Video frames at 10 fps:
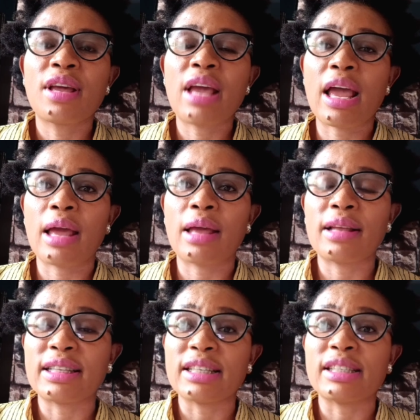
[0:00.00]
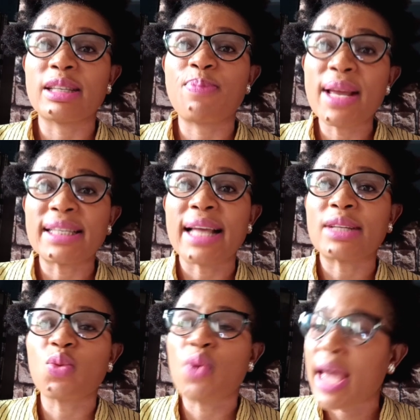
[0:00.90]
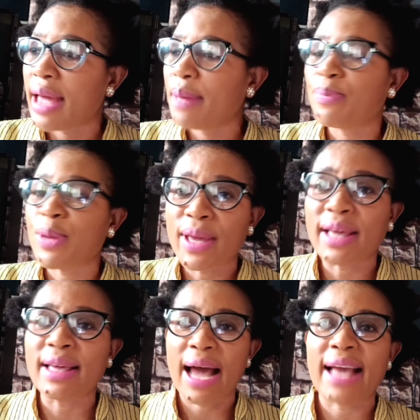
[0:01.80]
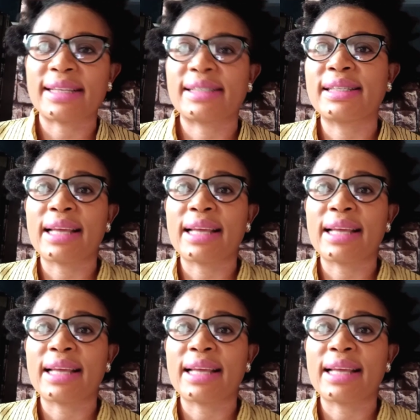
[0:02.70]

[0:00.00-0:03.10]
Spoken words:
It is the place that where big guys,